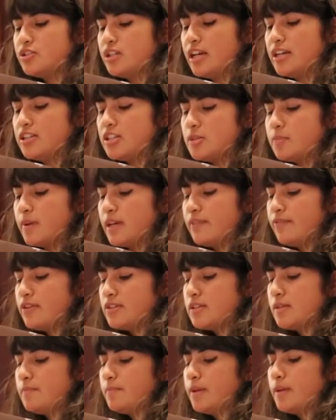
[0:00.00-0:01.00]
Change is big
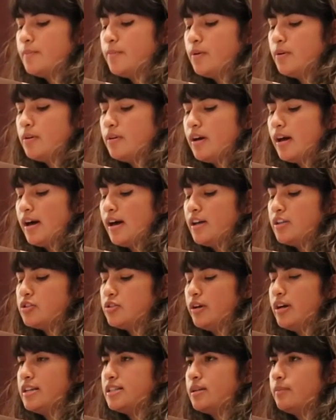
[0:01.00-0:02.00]
for some people,
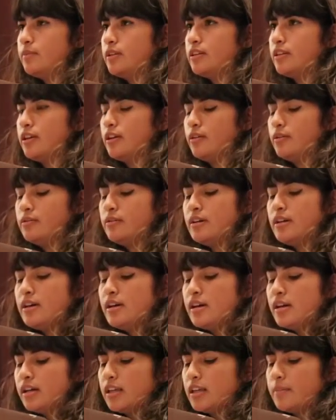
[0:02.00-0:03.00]
and trying something new
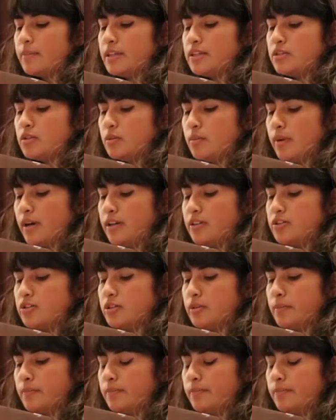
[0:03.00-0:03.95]
can be too much.